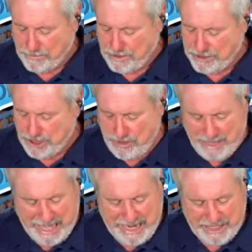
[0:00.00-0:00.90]
Some
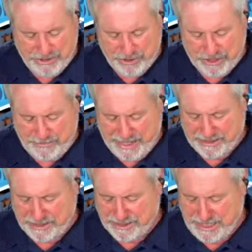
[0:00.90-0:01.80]
aides are
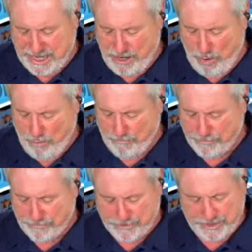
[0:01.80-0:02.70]
expected to stay home for
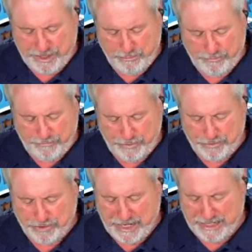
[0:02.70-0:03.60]
the foreseeable
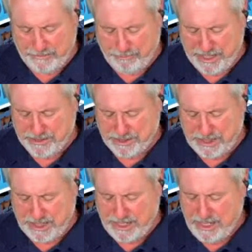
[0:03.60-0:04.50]
future, and the
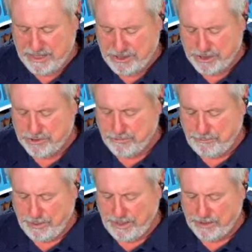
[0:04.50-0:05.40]
presidential
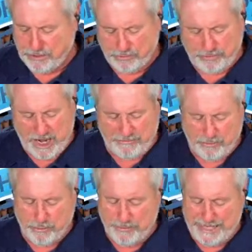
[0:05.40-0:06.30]
political travel
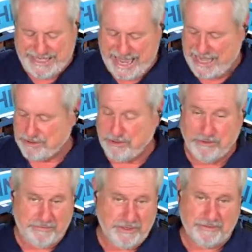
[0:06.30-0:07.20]
will be canceled,
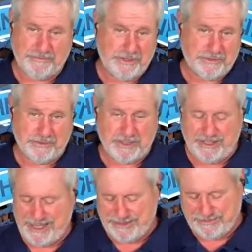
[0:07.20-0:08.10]
officials said.
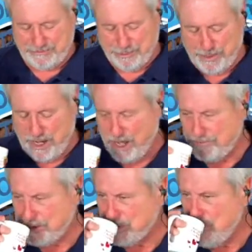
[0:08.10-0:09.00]
That's pretty obvious.